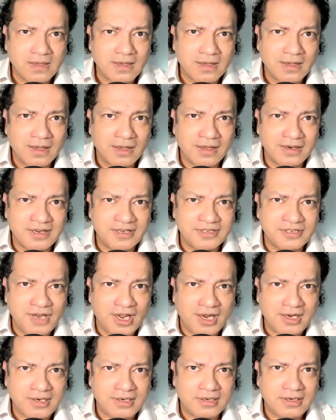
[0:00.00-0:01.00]
And he's
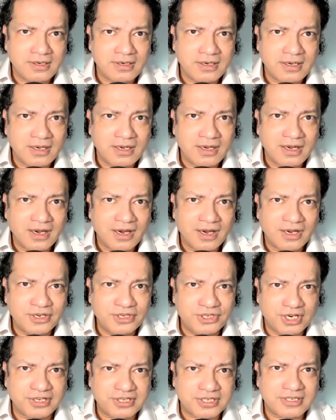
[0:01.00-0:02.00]
not
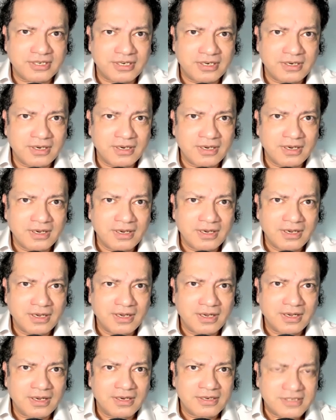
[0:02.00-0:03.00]
just
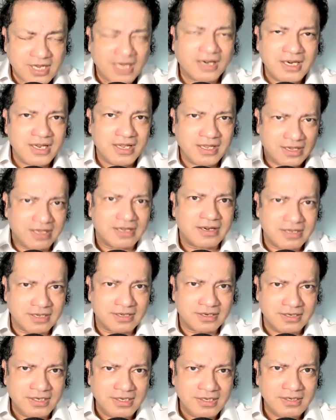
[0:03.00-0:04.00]
telling
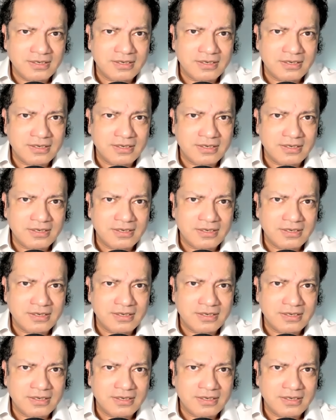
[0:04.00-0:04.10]
Gideon